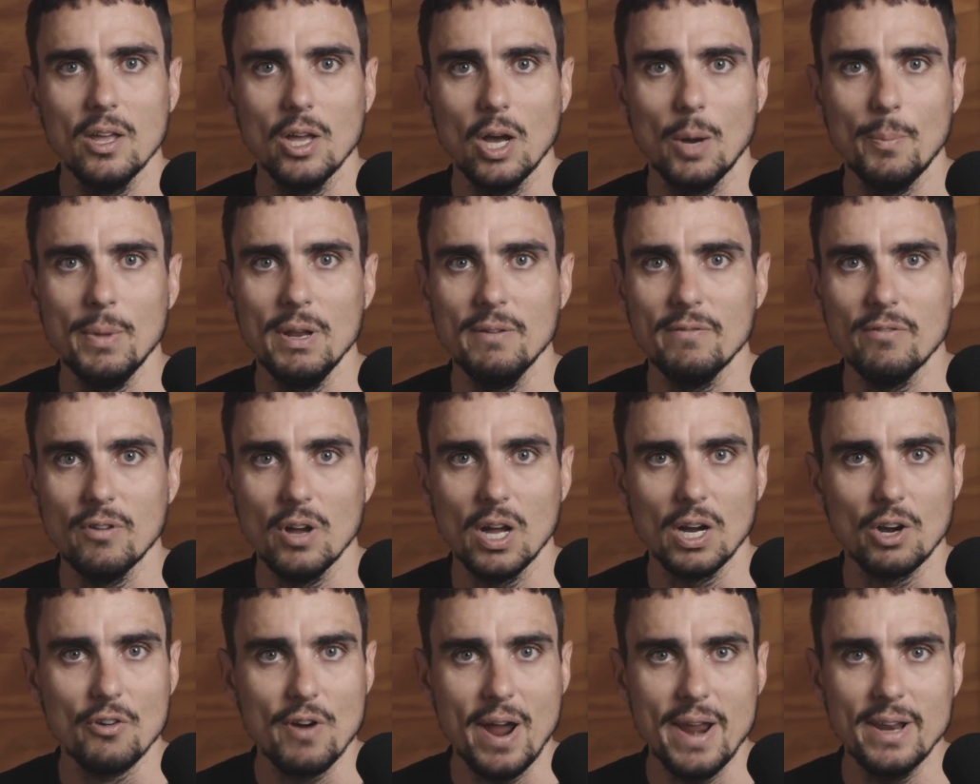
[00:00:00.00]
I mean,
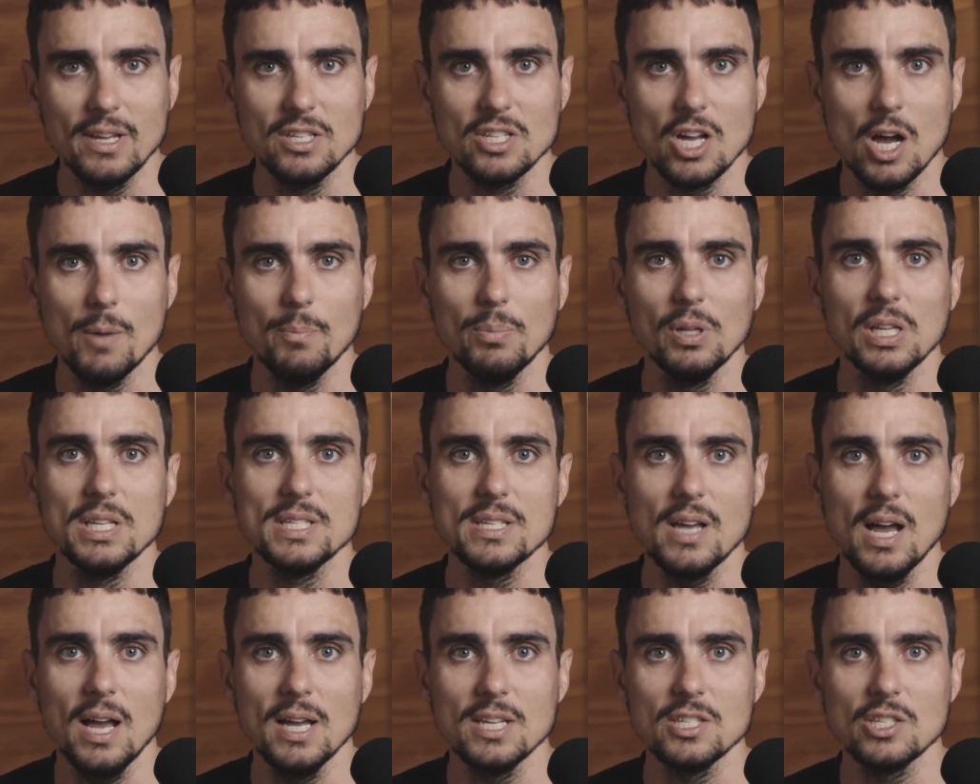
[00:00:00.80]
a great example
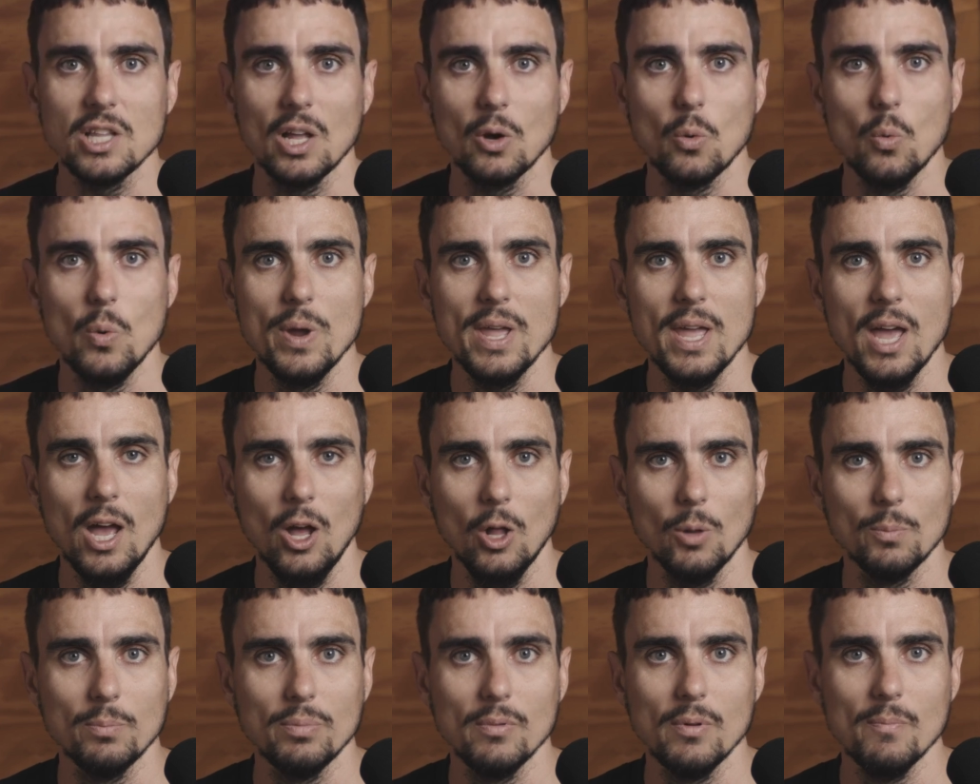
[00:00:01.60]
is us. Like, we
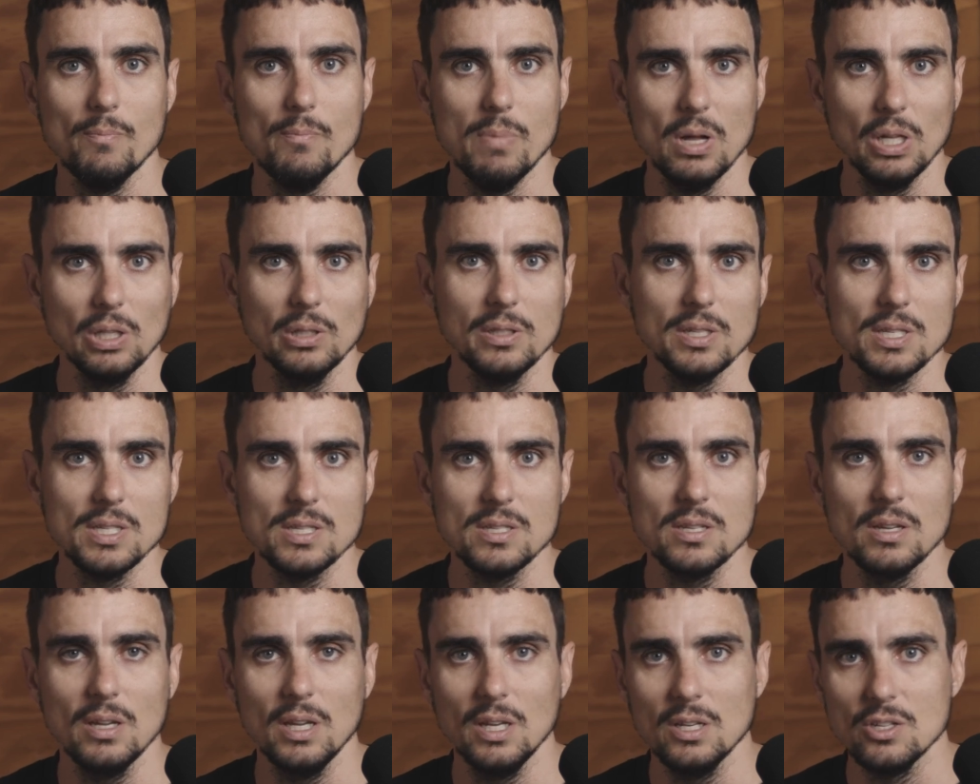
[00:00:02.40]
help
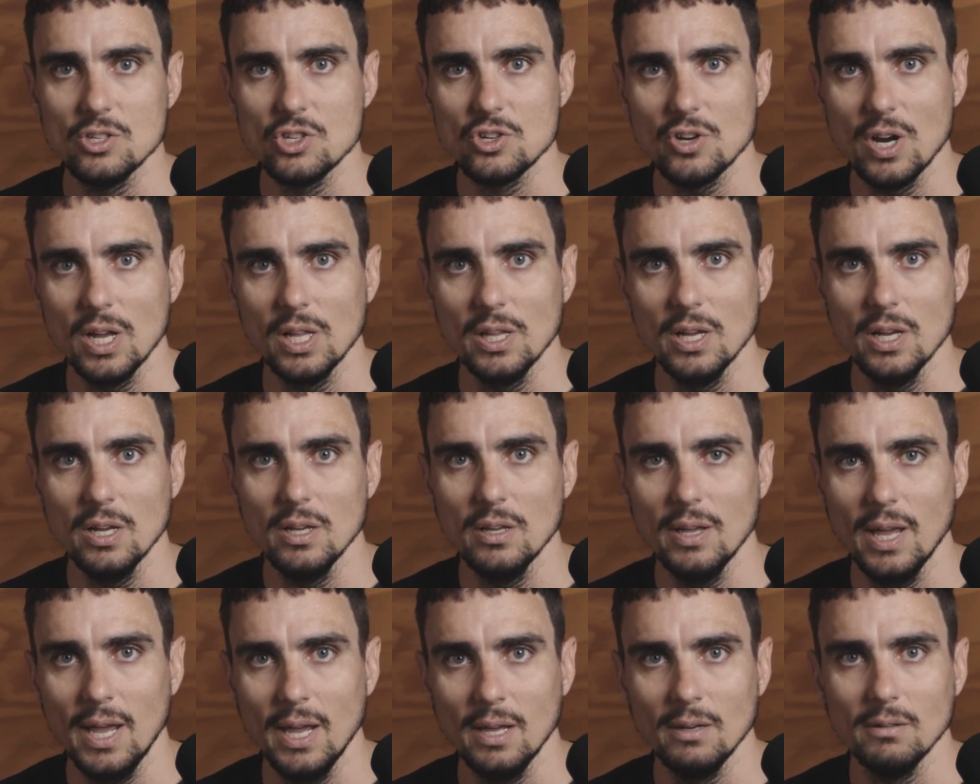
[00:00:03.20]
builders in Australia
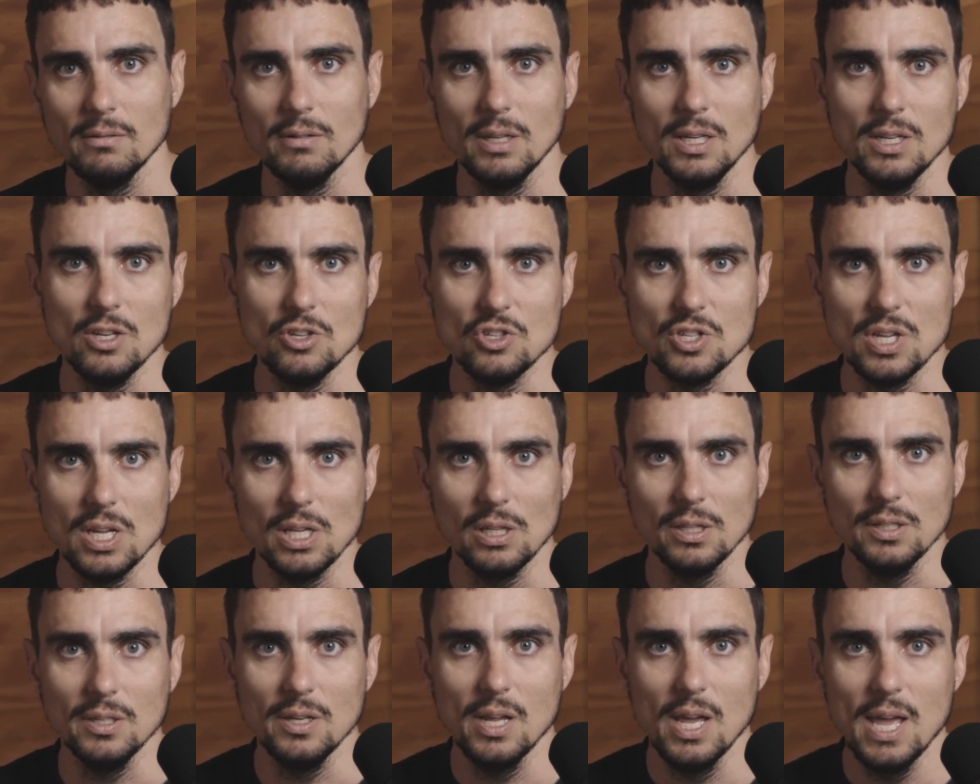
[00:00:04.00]
and in New
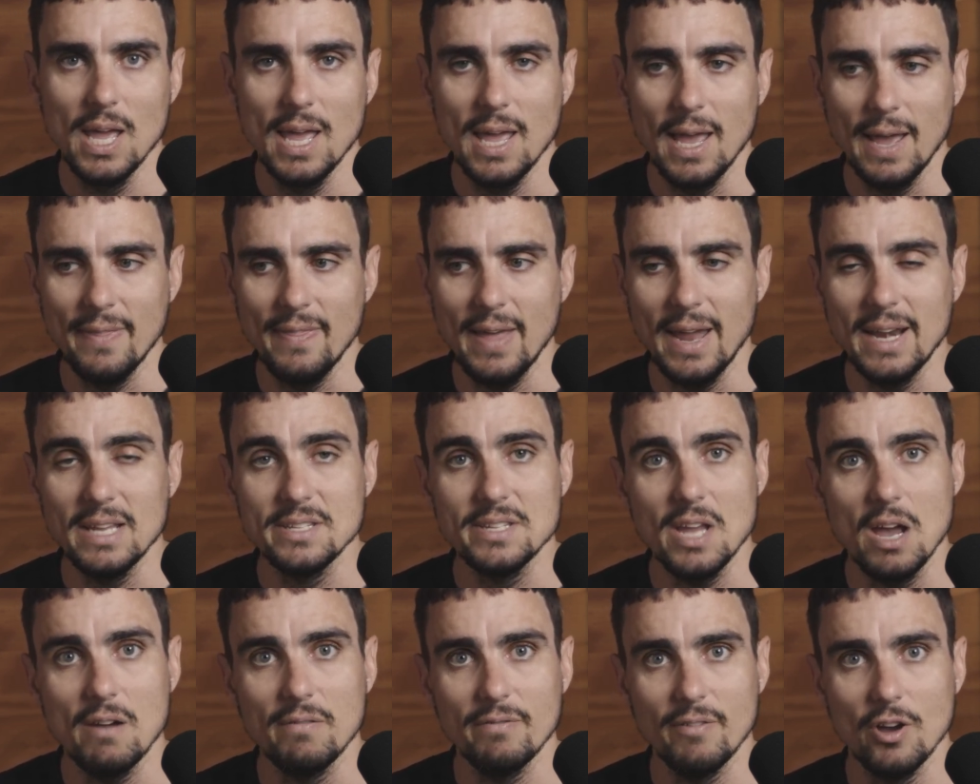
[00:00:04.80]
Zealand, and that
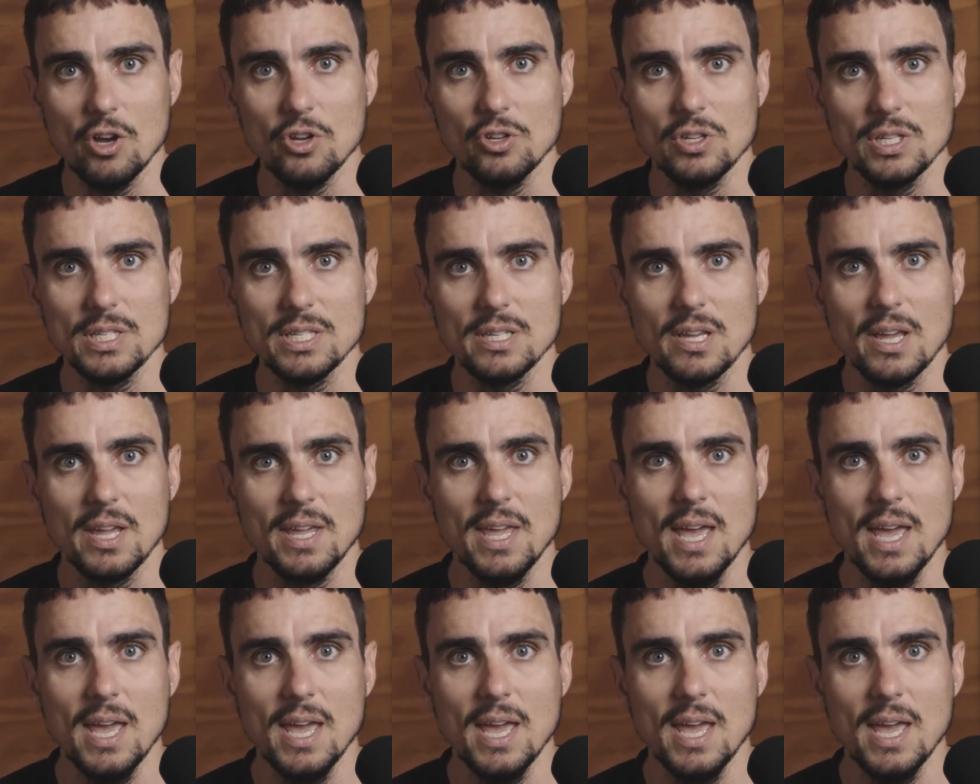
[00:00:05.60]
is our focus.